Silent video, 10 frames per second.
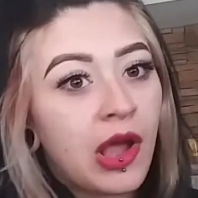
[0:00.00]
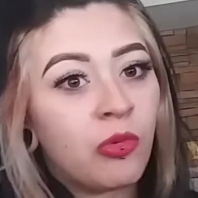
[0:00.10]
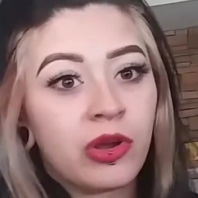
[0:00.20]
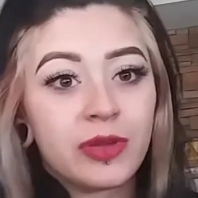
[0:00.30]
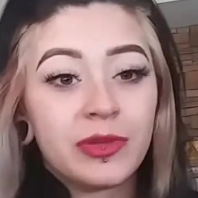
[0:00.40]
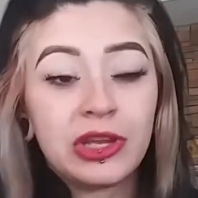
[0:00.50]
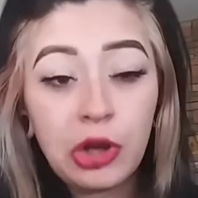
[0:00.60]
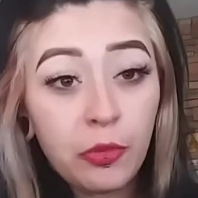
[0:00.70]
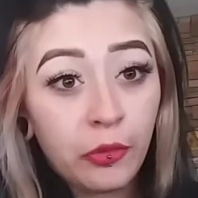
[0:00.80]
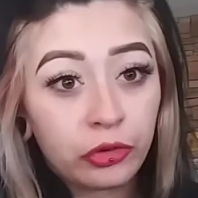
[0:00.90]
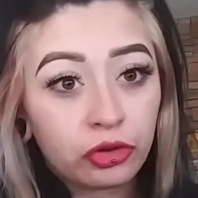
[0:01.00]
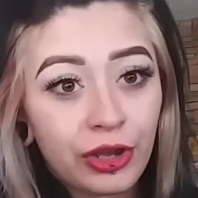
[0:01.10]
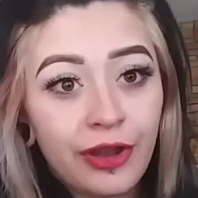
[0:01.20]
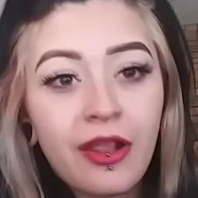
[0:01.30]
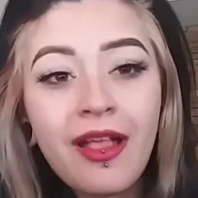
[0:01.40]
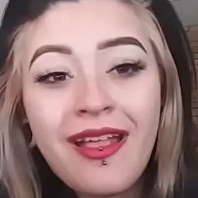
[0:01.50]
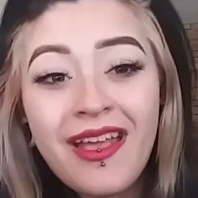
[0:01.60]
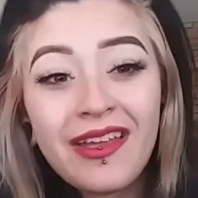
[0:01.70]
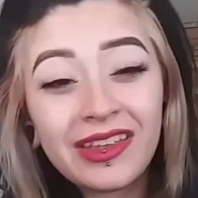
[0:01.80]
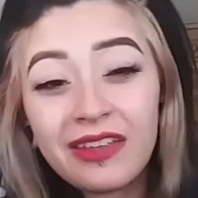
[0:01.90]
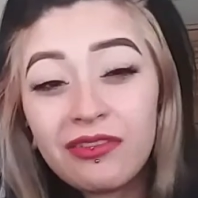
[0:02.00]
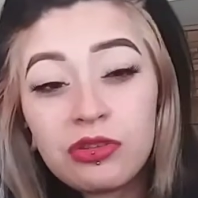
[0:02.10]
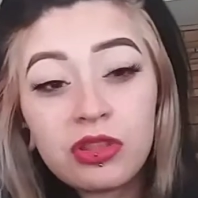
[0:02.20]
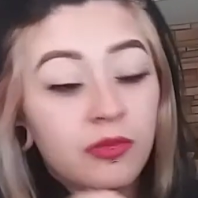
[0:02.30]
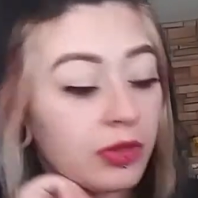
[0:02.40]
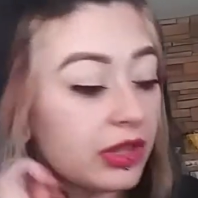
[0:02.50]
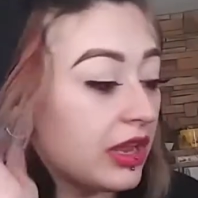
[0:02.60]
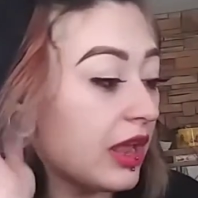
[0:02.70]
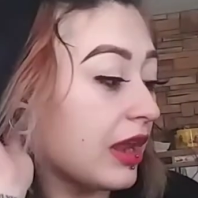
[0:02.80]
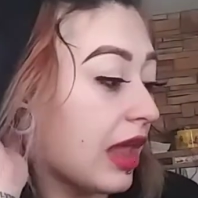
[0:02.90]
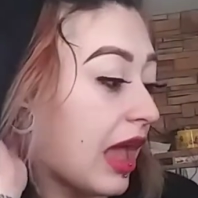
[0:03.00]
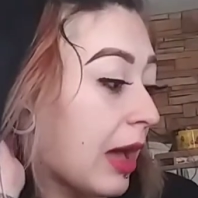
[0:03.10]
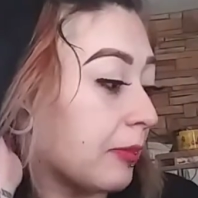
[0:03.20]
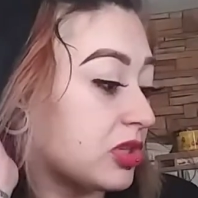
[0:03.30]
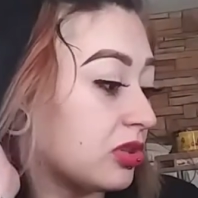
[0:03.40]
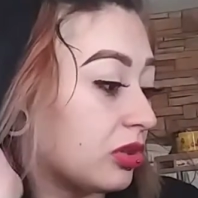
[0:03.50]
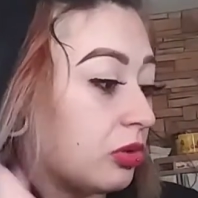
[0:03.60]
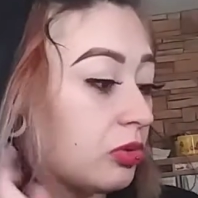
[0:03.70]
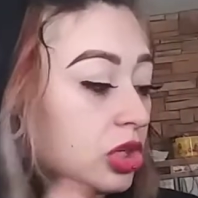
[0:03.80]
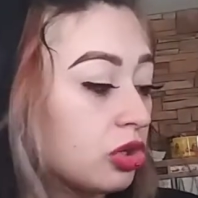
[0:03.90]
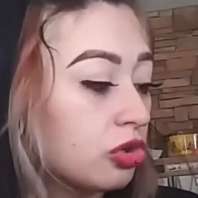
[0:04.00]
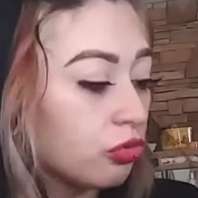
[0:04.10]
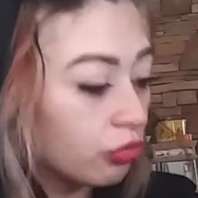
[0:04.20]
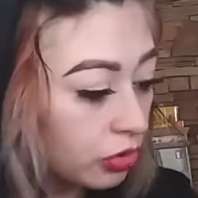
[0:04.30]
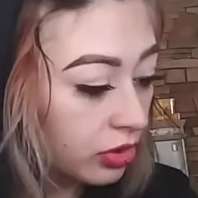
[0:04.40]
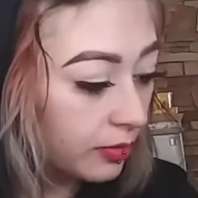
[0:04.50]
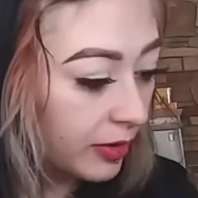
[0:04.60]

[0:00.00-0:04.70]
I want to be no bullshit, give you the complete and absolute truth